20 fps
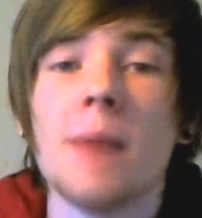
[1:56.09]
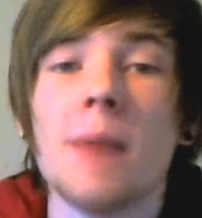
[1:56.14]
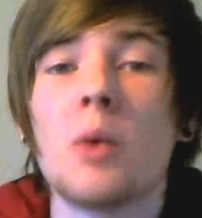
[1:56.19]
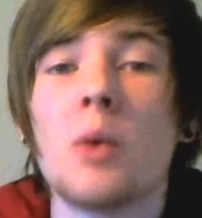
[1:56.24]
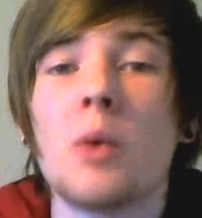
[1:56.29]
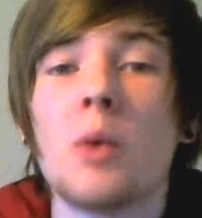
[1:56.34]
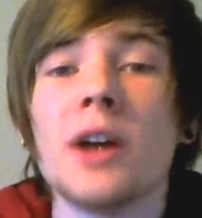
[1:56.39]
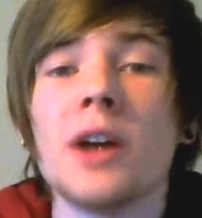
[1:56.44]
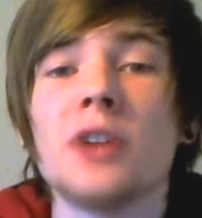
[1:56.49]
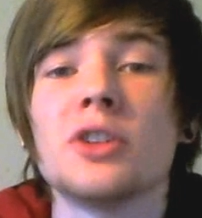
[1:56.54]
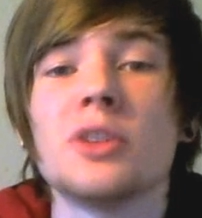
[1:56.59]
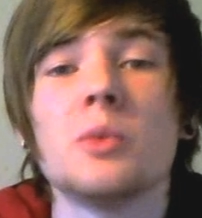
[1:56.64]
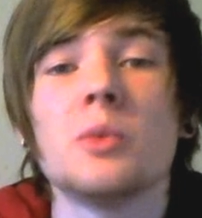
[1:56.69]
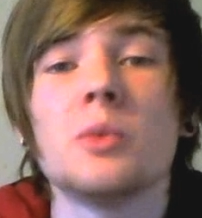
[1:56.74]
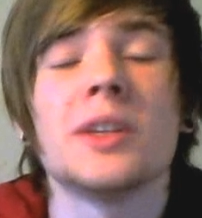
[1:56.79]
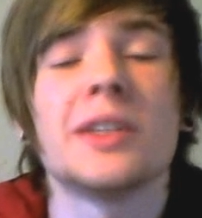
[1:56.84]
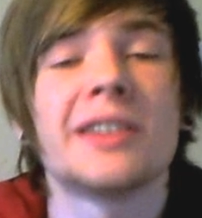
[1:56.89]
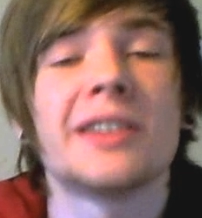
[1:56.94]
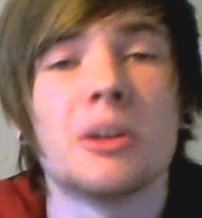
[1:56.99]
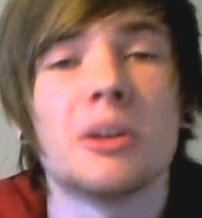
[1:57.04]
But why should we
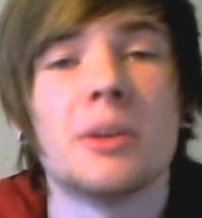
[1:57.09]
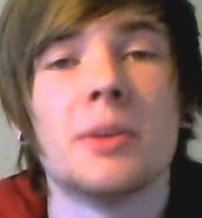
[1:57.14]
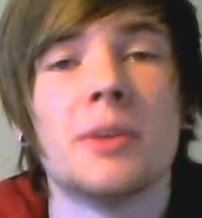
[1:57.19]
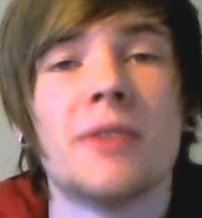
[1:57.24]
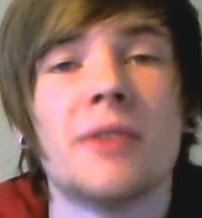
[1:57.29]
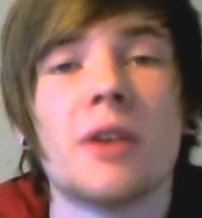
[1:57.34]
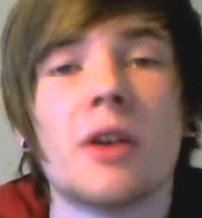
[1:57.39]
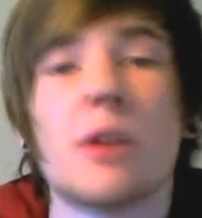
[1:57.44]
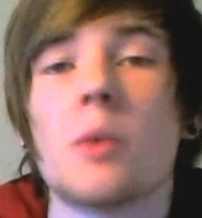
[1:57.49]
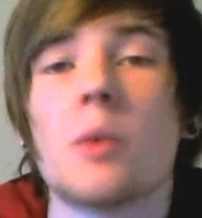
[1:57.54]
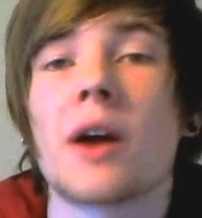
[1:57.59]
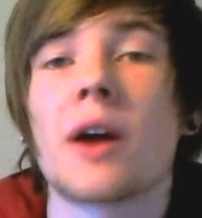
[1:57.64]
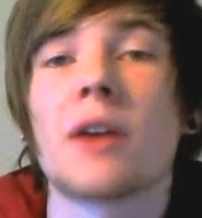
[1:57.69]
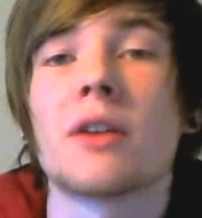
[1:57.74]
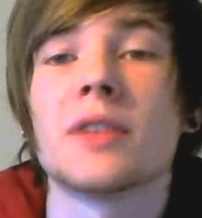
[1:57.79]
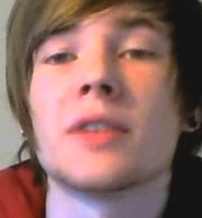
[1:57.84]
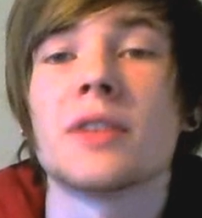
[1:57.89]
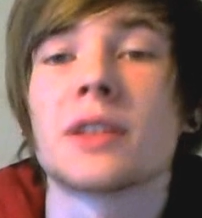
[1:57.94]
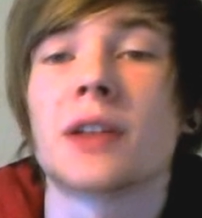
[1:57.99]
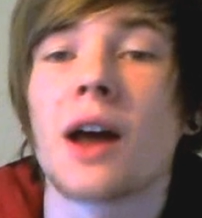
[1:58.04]
still be very wary
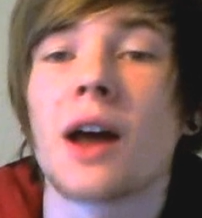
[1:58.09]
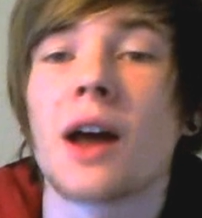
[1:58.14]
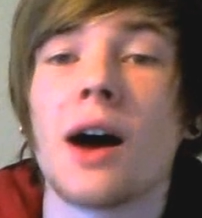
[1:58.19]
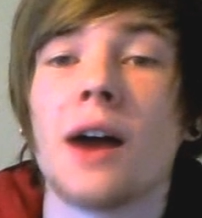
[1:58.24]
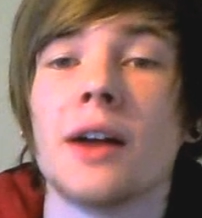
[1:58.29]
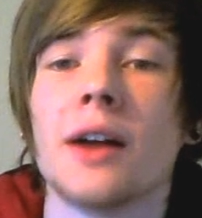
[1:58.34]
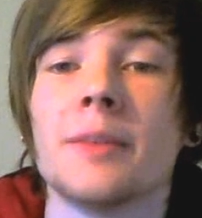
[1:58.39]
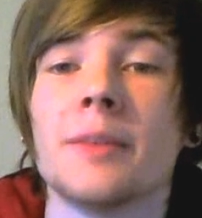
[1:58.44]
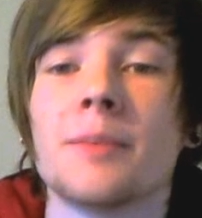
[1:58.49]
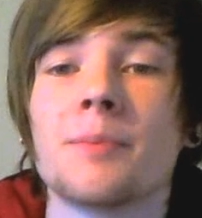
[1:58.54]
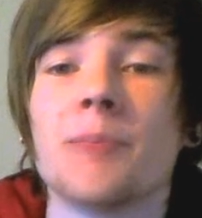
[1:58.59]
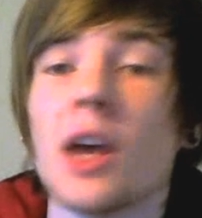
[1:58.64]
of this card?